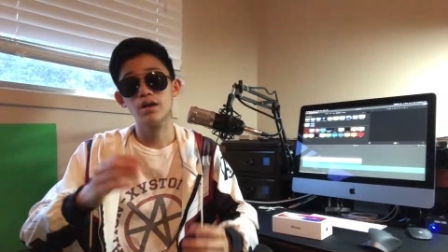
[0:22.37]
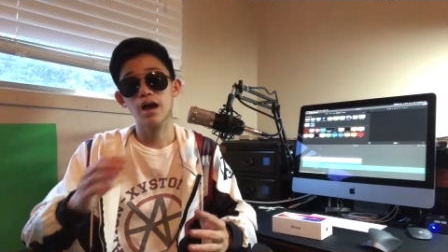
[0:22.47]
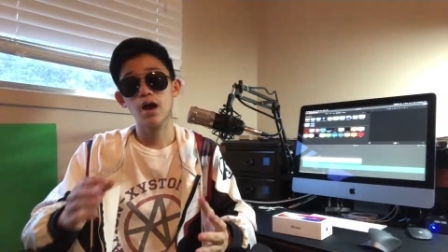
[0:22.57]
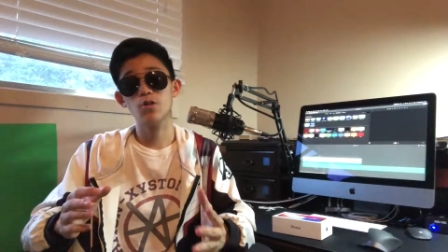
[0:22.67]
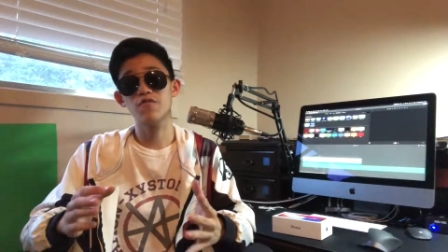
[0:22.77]

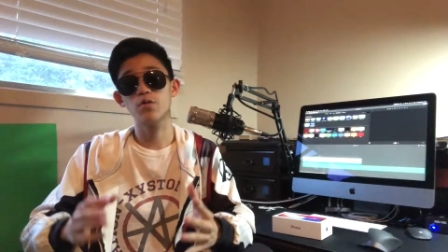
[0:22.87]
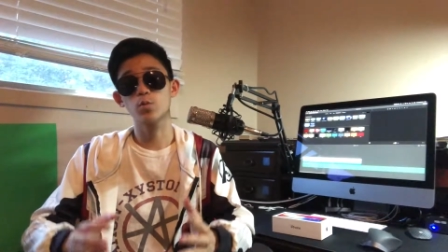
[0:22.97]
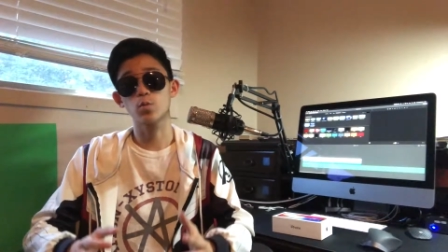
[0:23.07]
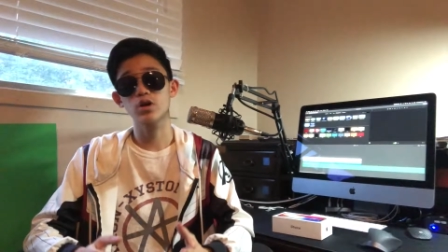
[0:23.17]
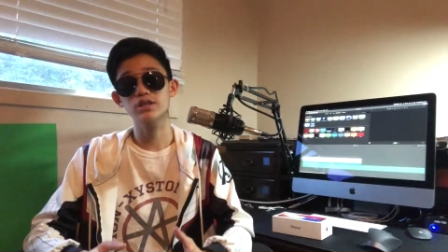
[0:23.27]
How the
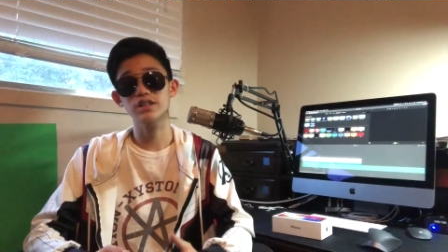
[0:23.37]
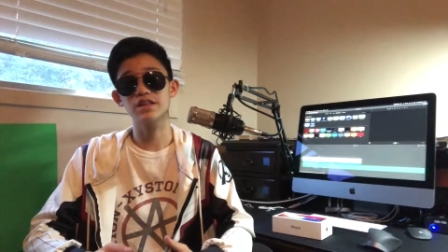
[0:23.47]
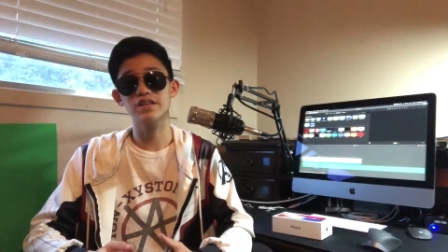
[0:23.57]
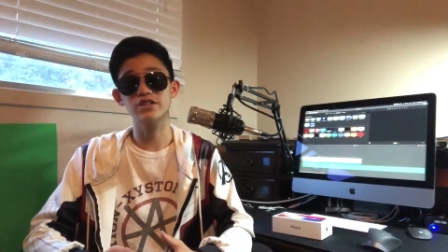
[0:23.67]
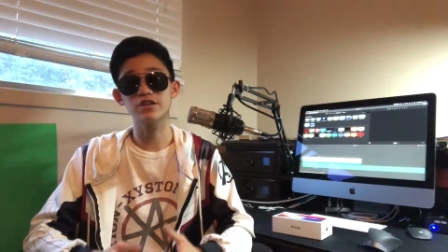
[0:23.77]
phone works in
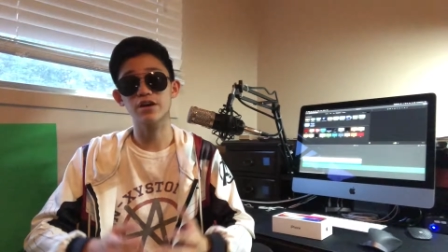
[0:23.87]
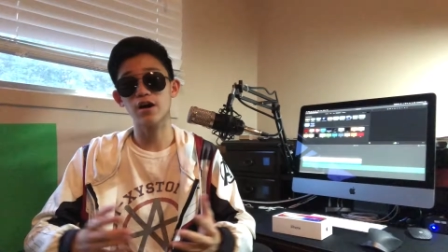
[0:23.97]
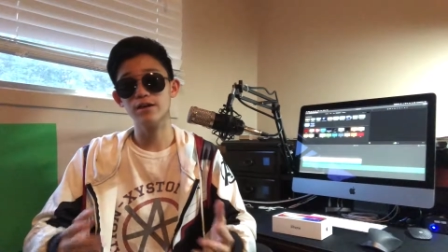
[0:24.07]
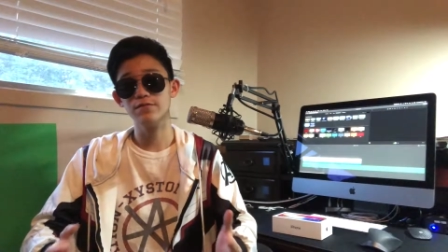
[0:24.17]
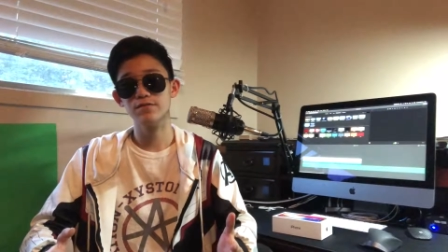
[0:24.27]
day-to-day
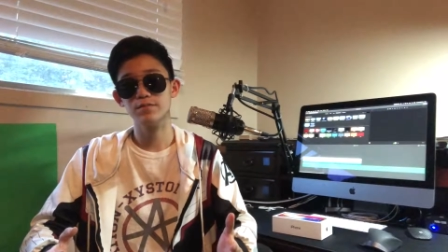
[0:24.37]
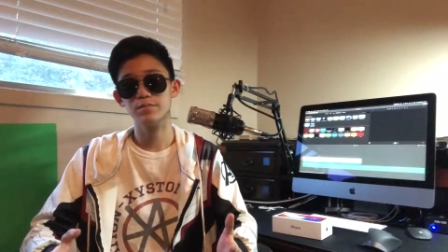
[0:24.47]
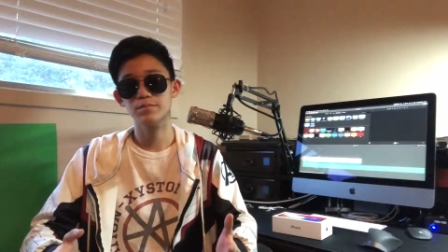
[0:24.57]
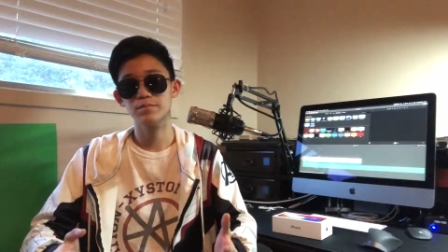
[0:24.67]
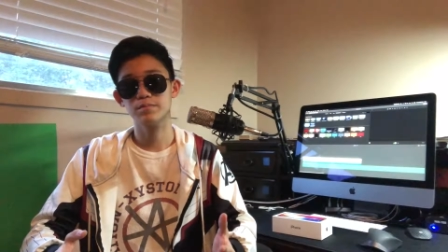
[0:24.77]
life,
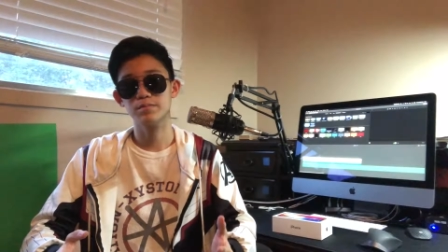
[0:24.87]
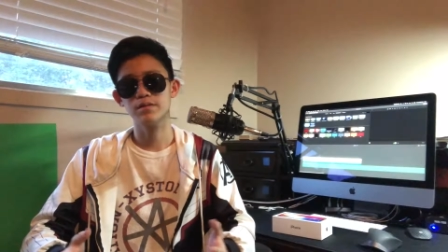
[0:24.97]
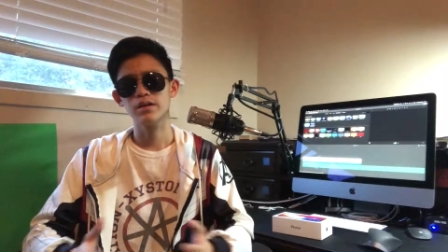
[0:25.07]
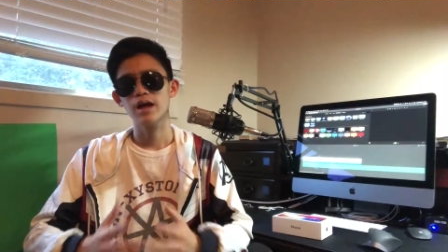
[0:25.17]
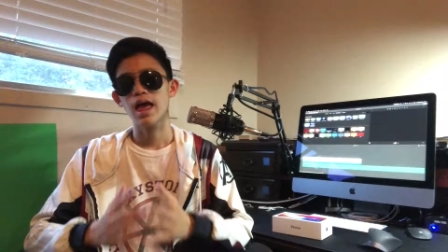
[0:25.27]

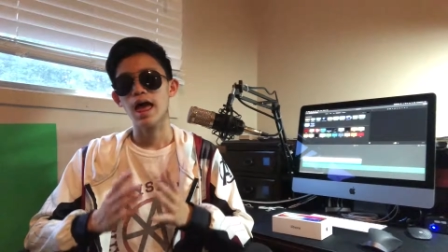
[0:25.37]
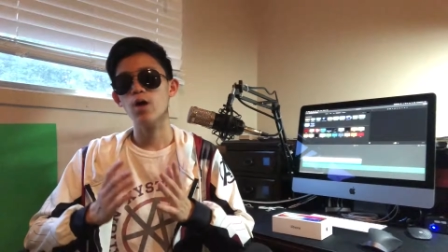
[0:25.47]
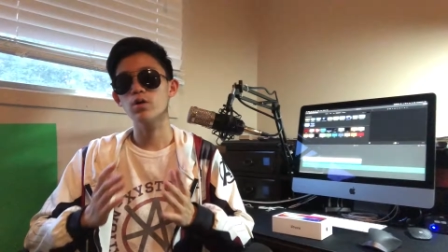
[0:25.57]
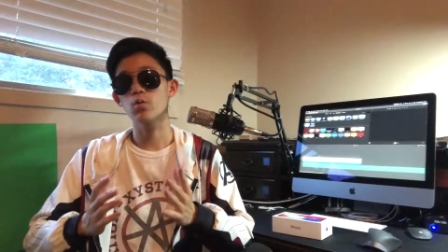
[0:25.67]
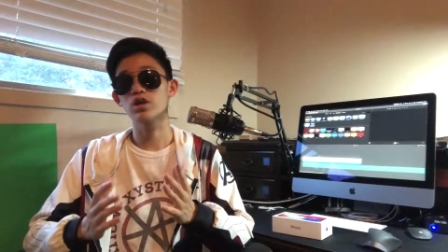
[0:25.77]
how
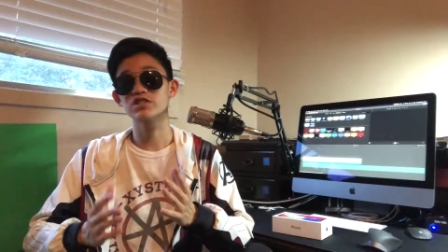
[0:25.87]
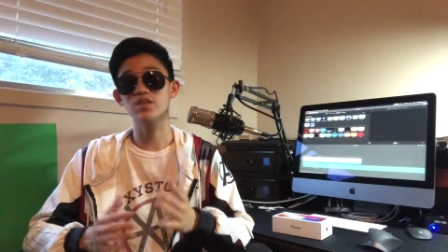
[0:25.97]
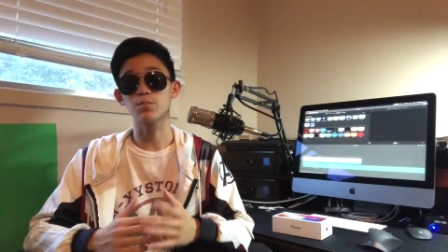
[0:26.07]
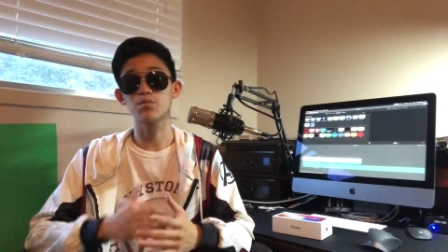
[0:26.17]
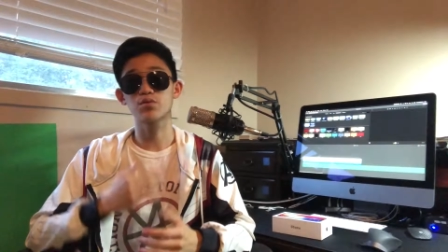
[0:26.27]
it works for
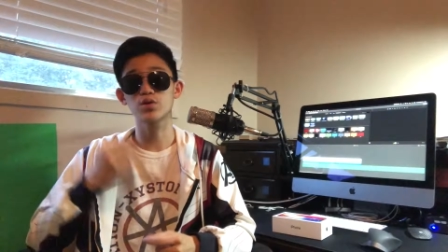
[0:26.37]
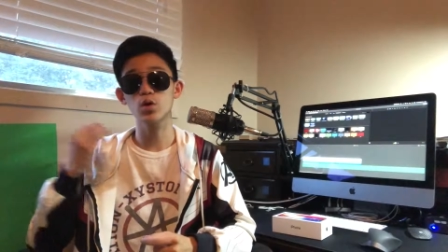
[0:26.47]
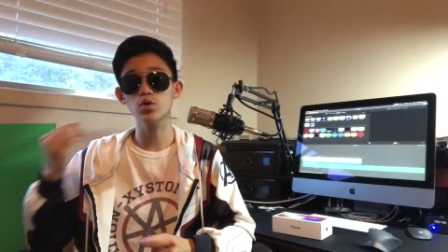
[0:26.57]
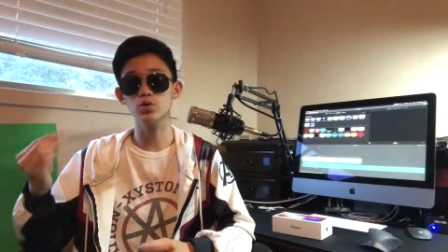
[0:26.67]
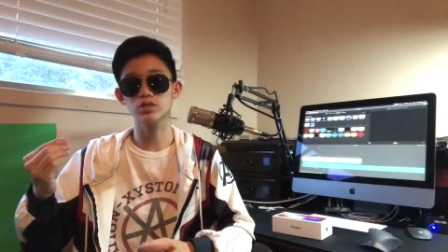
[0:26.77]
the
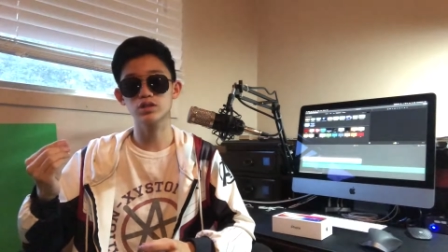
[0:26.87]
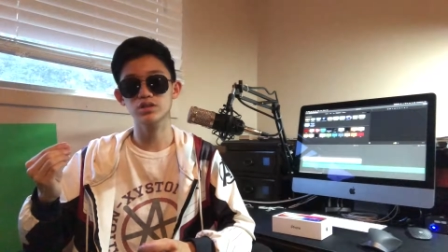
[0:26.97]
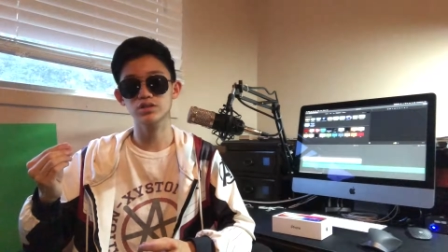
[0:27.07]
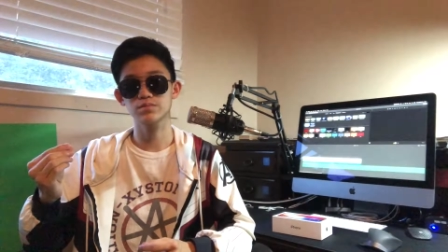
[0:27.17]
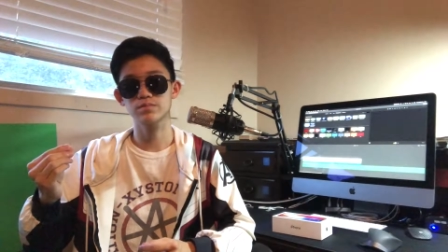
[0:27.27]
pro
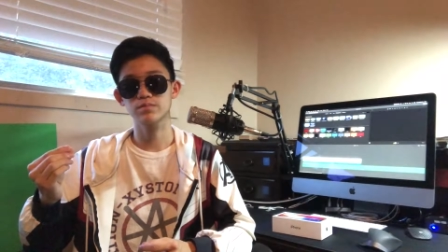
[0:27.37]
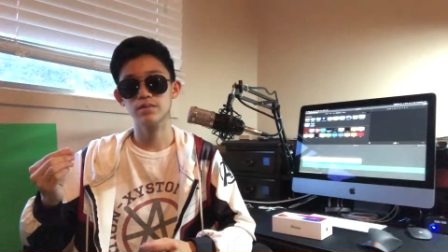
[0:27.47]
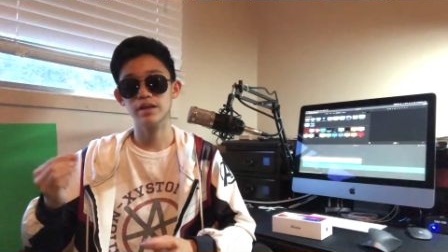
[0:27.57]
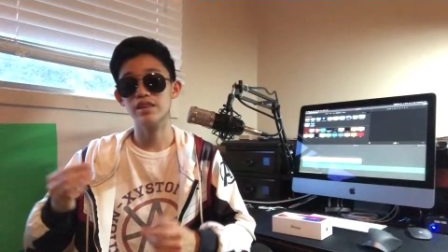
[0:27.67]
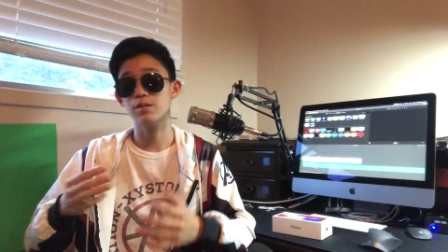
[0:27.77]
users
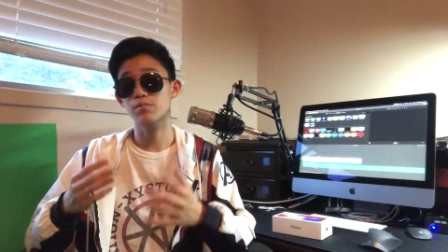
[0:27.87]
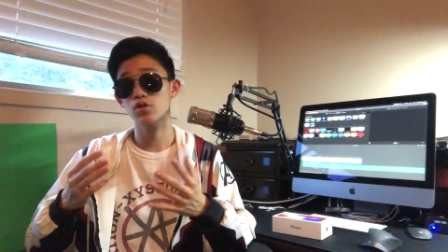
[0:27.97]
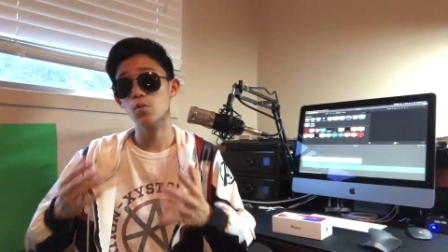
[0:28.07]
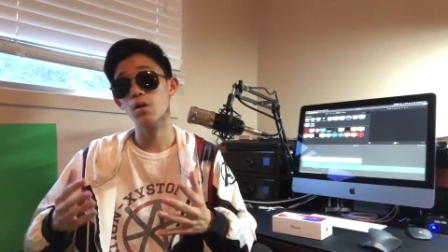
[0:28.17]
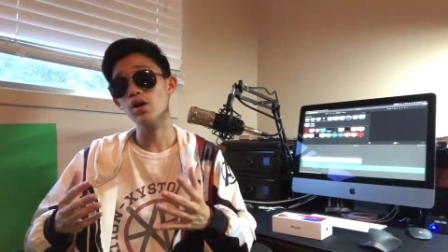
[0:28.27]
in the
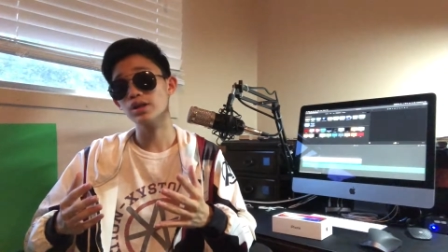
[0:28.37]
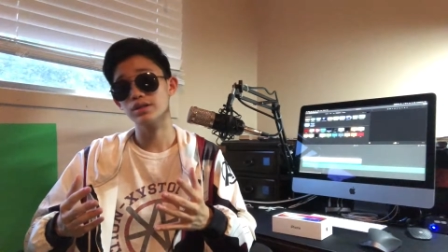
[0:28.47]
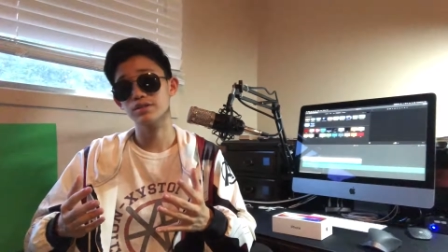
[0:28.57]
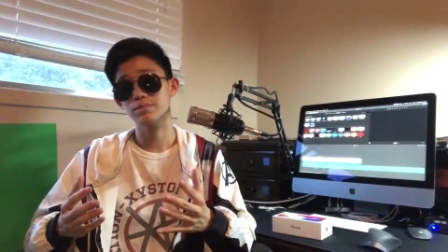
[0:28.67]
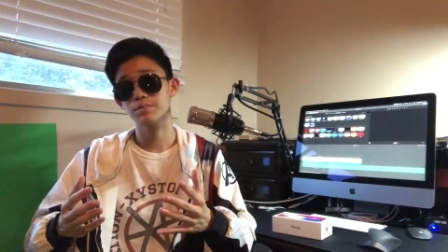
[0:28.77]
pro market,